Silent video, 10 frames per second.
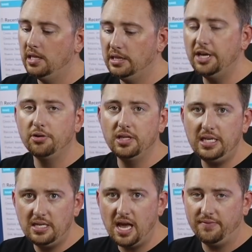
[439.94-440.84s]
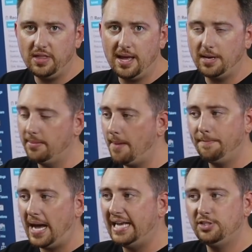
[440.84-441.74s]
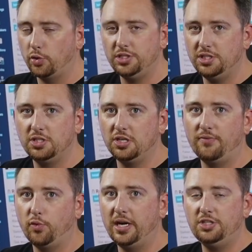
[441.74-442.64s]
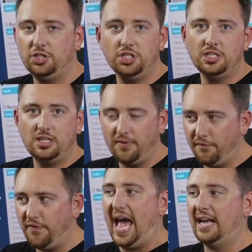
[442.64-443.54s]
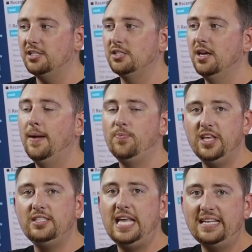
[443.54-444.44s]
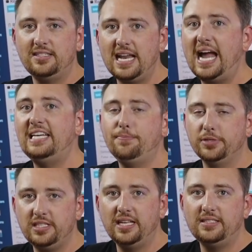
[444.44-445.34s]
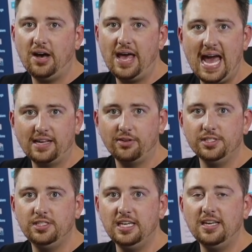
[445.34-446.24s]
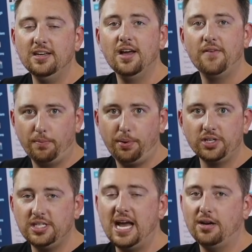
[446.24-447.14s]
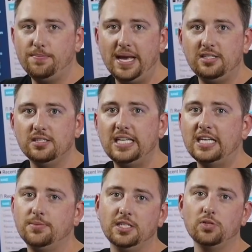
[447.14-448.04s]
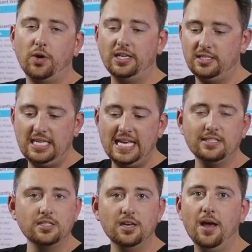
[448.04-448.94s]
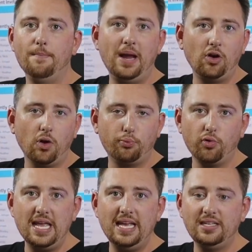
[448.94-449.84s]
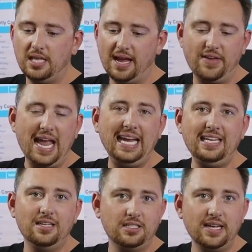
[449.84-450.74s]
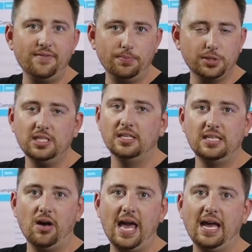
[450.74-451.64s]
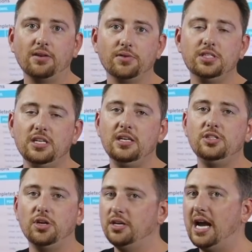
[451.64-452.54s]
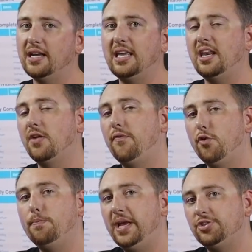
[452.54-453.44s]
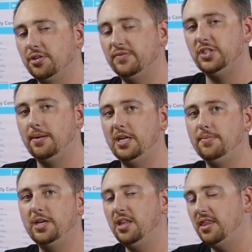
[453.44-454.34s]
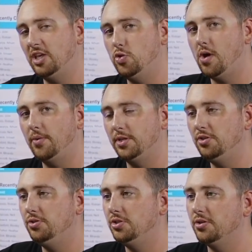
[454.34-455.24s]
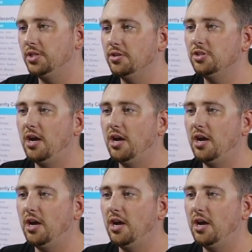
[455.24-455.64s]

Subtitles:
Literally none of them, and I'm not biased towards this software, it's just the facts. This has 90 percentile accuracy for personality-based assessments, whereas DISC, Merrill-Briggs, they have 80 to 70 percentile accuracy, so you're not getting the full picture of somebody, but you think you are when you use those other